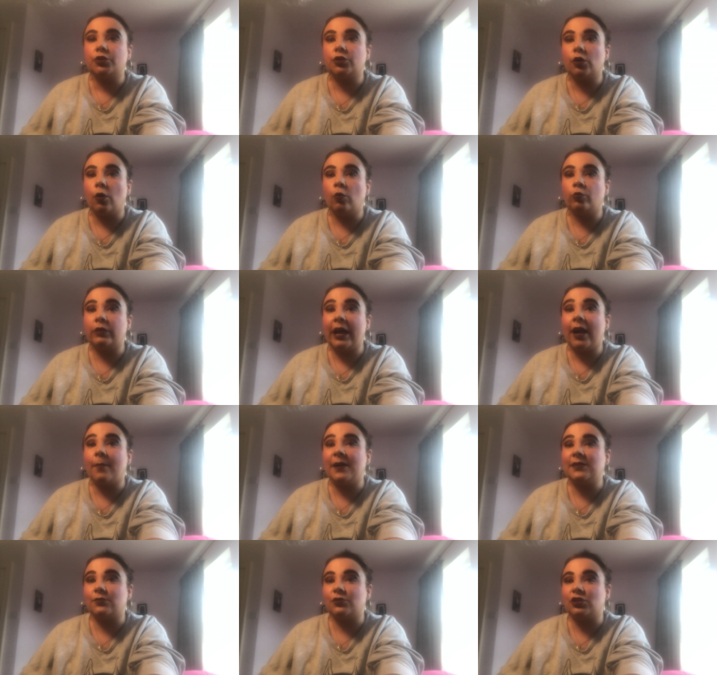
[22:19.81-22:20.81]
So there are
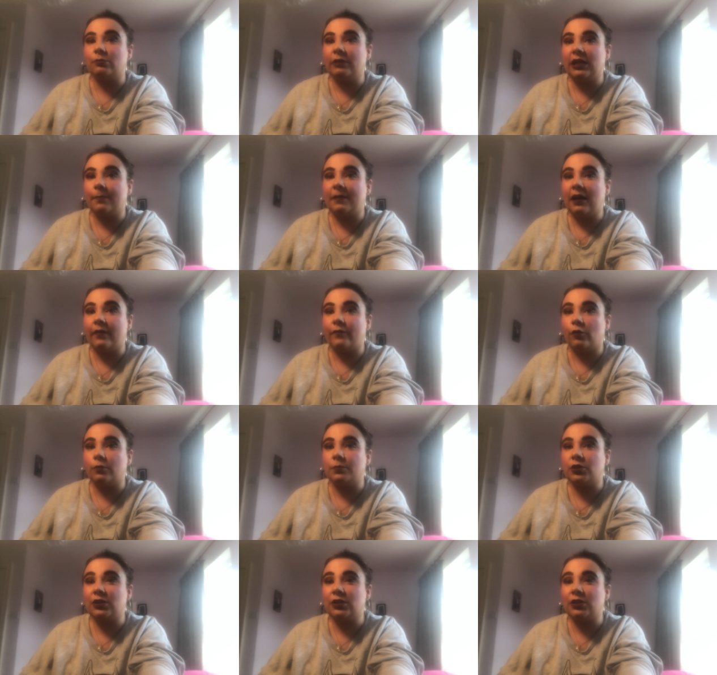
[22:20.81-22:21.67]
my social media platforms,